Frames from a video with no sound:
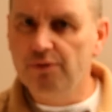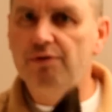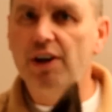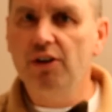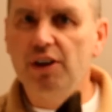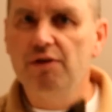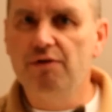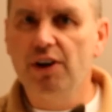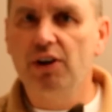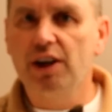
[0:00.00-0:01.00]
very,
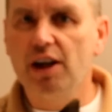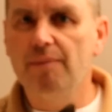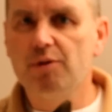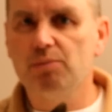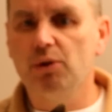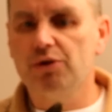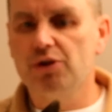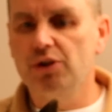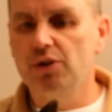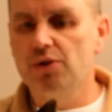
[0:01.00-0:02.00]
very comfortable
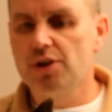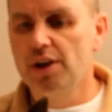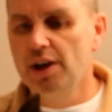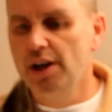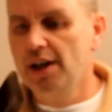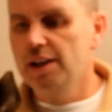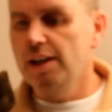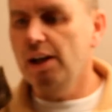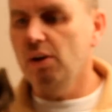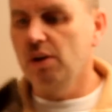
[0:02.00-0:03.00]
to use.
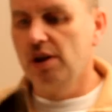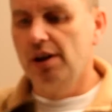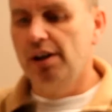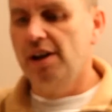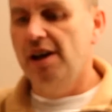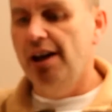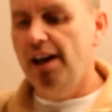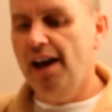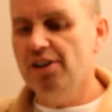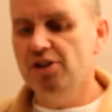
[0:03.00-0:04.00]
Now,
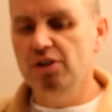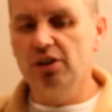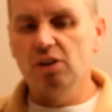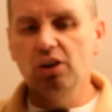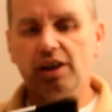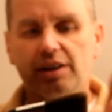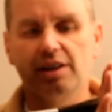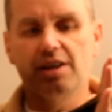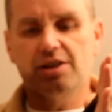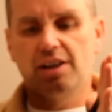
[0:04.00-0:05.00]
as you look at
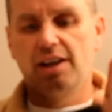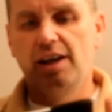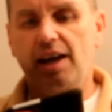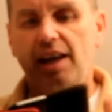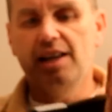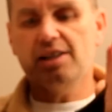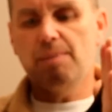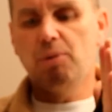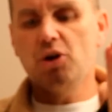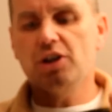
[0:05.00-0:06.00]
this, and as I
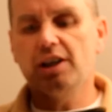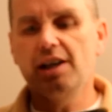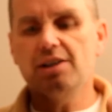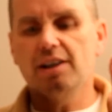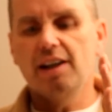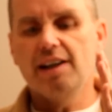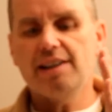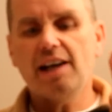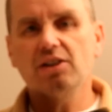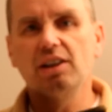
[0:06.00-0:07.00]
push against it,
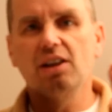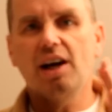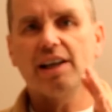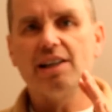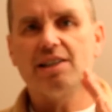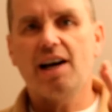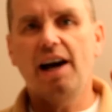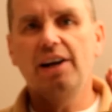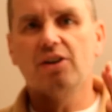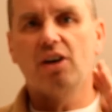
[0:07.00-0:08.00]
it's actually locking
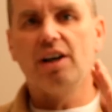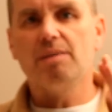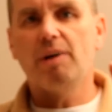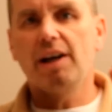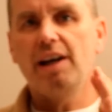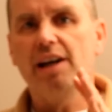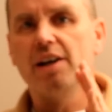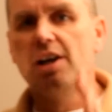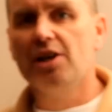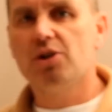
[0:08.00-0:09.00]
tighter onto my
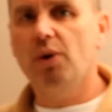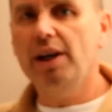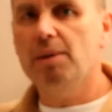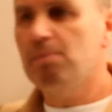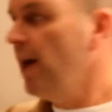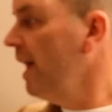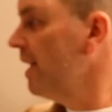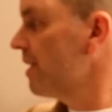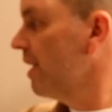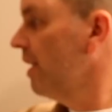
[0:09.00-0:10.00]
hand. So I could
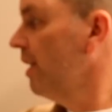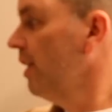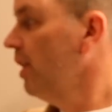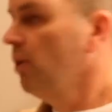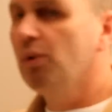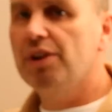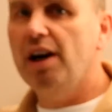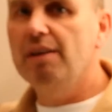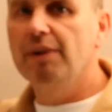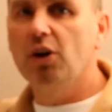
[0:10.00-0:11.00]
paint
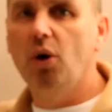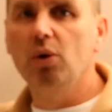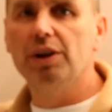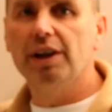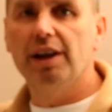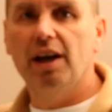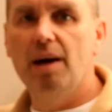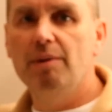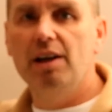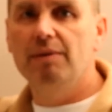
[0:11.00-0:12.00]
without even holding it.
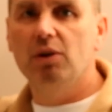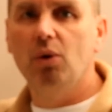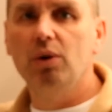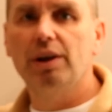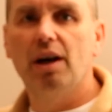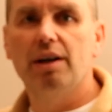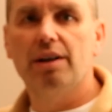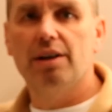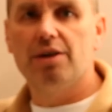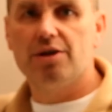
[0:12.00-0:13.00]
I'm not even holding onto
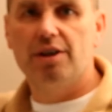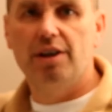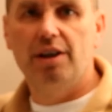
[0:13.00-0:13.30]
this.